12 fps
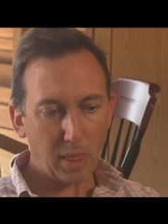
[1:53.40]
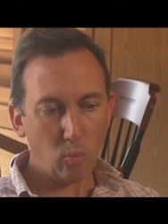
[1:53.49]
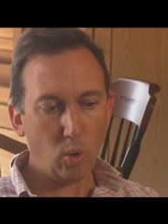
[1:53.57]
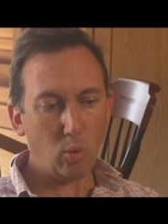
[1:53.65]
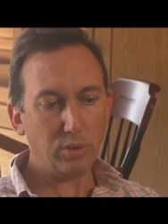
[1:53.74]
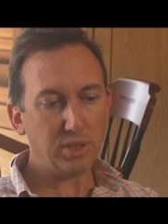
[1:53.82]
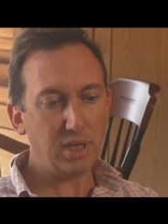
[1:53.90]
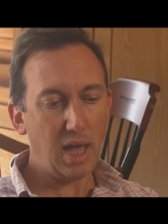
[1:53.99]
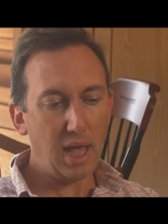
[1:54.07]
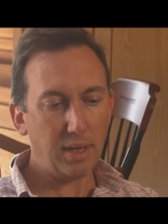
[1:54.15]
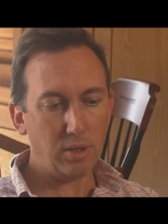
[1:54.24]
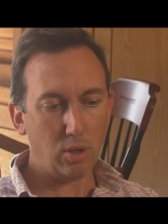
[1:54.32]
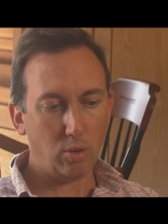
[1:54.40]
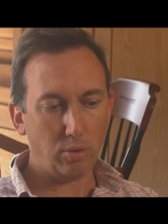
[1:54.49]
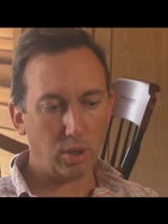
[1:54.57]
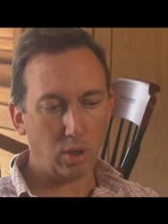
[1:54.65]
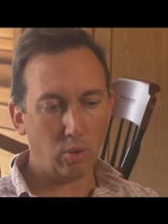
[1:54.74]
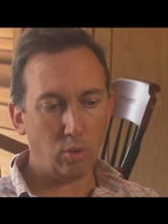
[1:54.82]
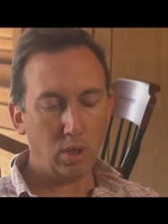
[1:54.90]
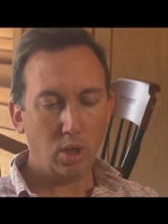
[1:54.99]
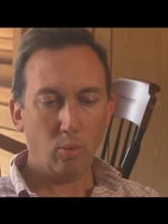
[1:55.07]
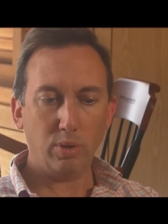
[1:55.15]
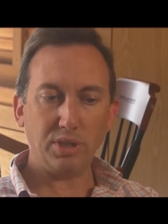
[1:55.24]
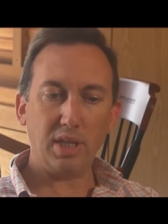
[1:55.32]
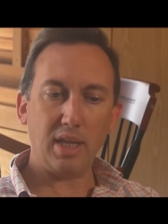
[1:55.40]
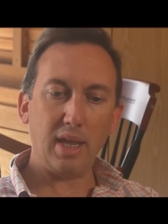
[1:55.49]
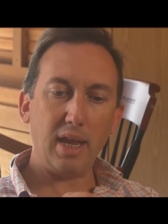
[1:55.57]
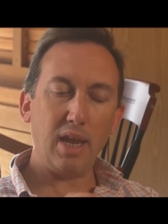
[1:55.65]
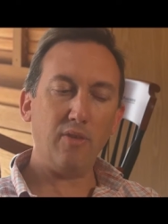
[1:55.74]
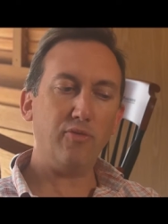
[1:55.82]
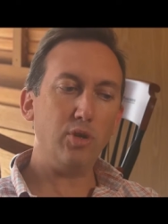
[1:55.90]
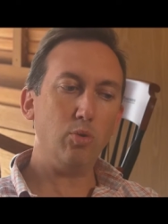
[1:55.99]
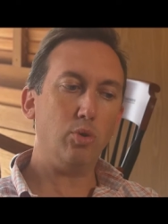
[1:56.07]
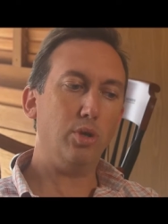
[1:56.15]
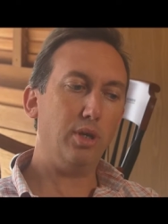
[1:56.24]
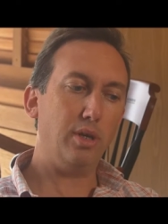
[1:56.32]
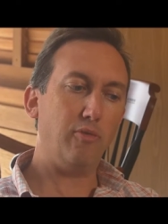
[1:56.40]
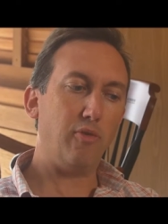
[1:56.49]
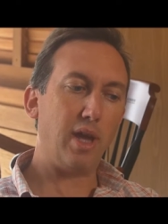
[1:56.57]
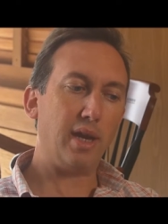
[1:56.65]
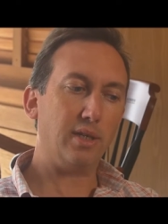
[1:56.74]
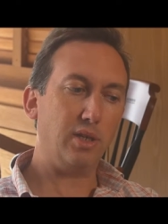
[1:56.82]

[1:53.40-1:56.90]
What was not known, though, was that if you could, in fact,